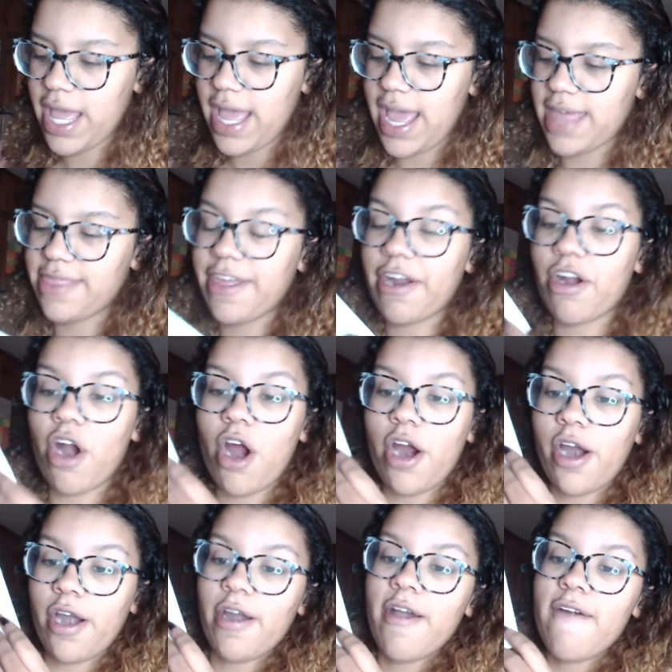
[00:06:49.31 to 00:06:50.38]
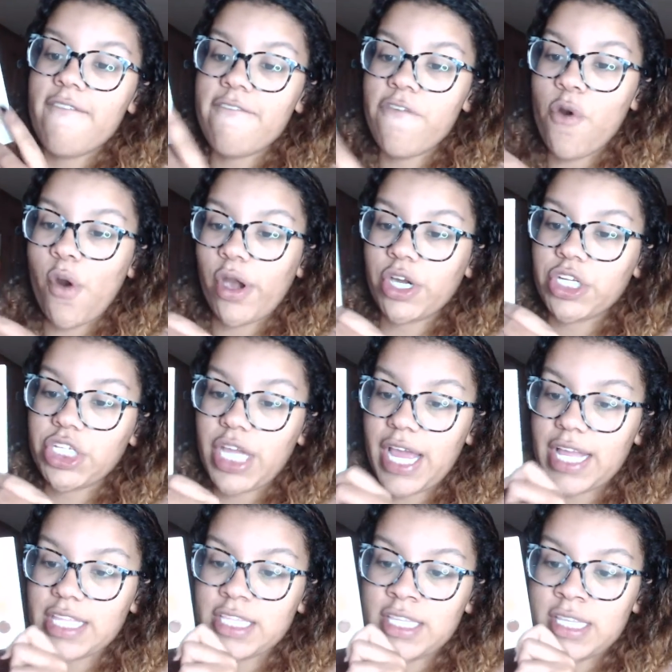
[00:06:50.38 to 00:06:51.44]
And there are 4
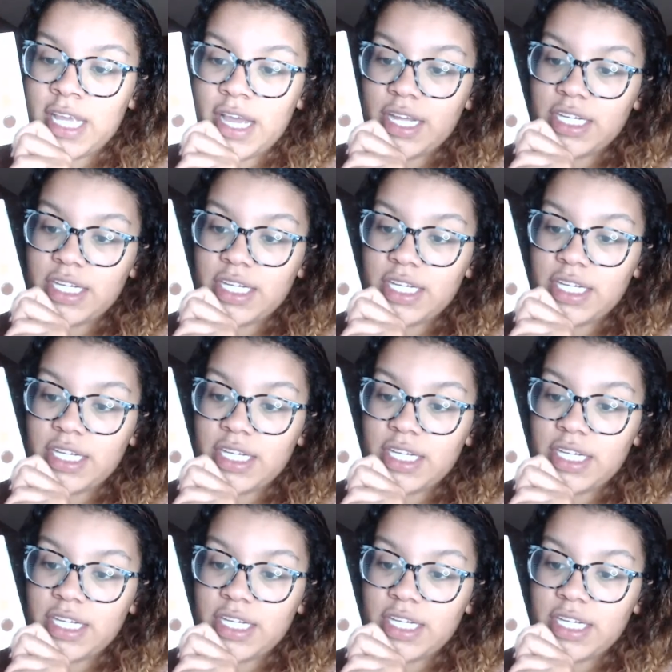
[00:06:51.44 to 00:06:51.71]
shades